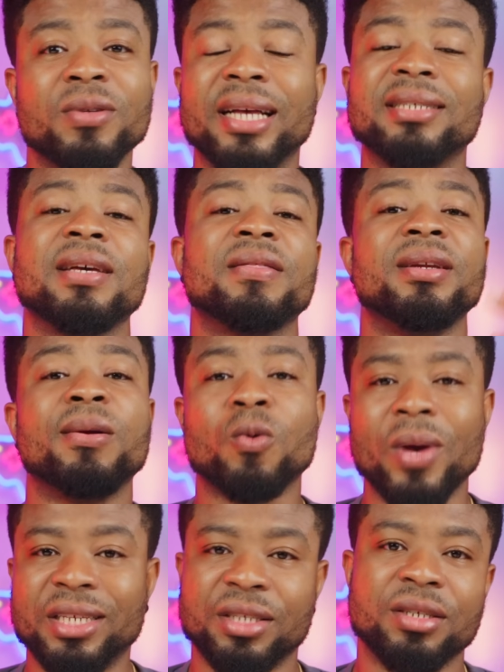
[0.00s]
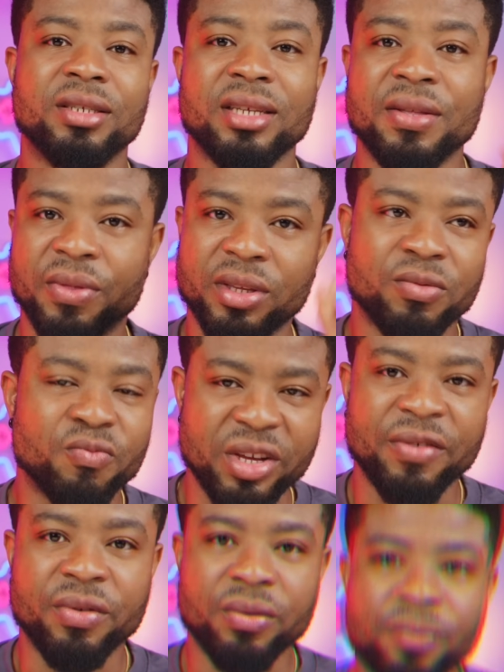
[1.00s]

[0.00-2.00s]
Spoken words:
to answer 3 questions in this review.